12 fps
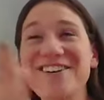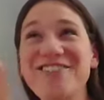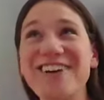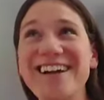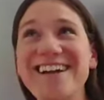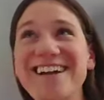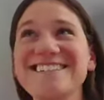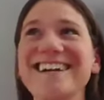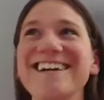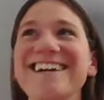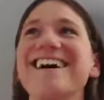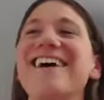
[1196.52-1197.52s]
my
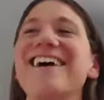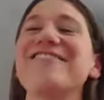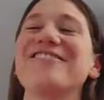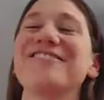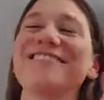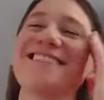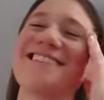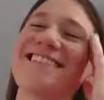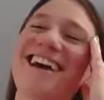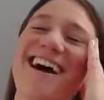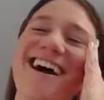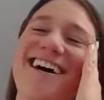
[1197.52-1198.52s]
God,
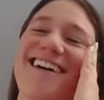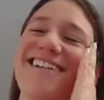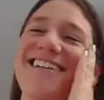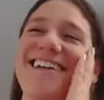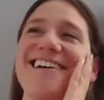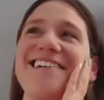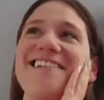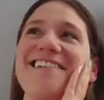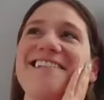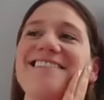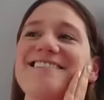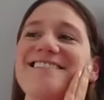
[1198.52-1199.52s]
that's so crazy. How cool is that?
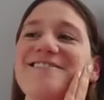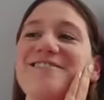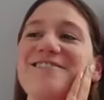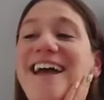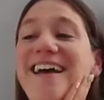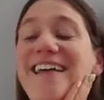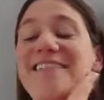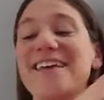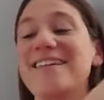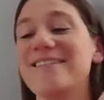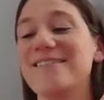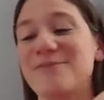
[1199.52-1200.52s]
And so, yeah. And
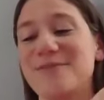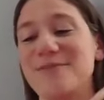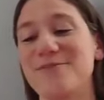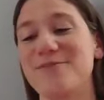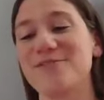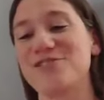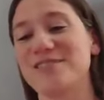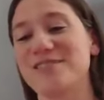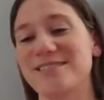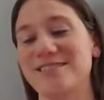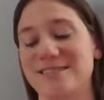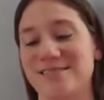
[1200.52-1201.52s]
then we were
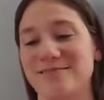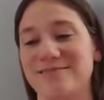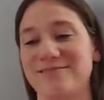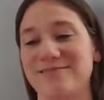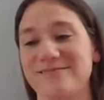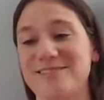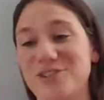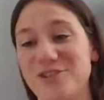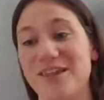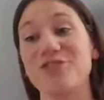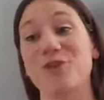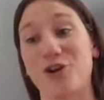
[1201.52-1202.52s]
just, so
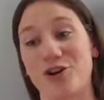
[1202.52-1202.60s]
then you